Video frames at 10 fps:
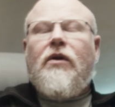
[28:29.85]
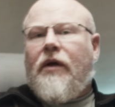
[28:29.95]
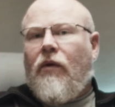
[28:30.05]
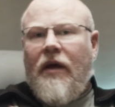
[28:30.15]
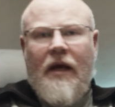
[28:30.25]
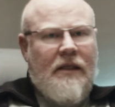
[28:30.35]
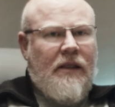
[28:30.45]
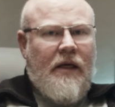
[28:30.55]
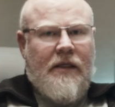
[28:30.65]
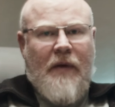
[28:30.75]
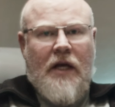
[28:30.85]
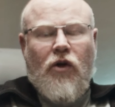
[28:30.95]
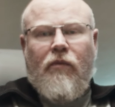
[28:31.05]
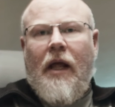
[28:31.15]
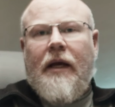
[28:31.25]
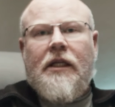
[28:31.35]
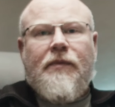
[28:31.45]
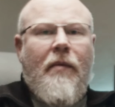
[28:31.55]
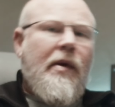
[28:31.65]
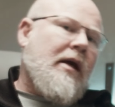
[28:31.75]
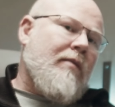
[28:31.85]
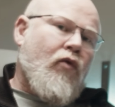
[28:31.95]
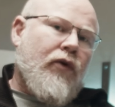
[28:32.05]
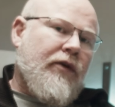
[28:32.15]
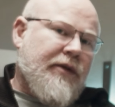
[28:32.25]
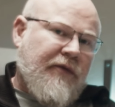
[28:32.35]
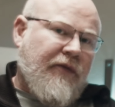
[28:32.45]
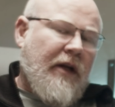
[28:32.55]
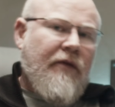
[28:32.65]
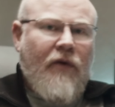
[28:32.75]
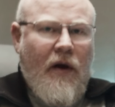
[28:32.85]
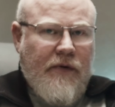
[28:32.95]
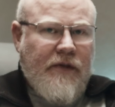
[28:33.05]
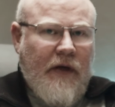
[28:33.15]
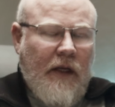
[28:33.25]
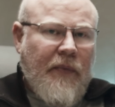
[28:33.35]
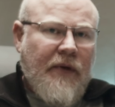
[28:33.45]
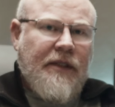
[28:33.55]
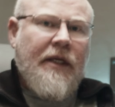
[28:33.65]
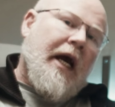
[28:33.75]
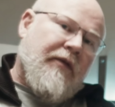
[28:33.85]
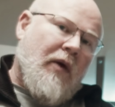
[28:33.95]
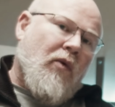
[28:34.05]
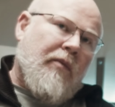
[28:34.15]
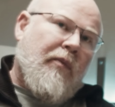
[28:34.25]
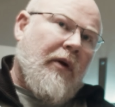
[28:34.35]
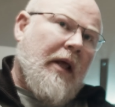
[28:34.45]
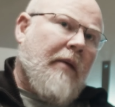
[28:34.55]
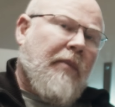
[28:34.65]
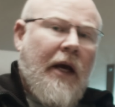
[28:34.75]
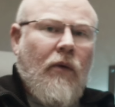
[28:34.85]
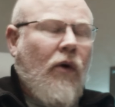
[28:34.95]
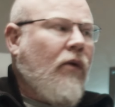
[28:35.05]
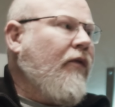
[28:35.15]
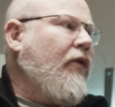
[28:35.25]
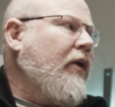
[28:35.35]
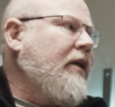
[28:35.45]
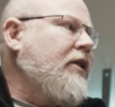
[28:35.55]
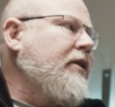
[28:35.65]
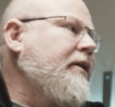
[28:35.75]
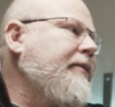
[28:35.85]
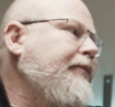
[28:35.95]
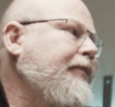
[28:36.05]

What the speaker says: You can easily expand your plugins by making it more user-friendly for other developers if they want to play and work with your conditions.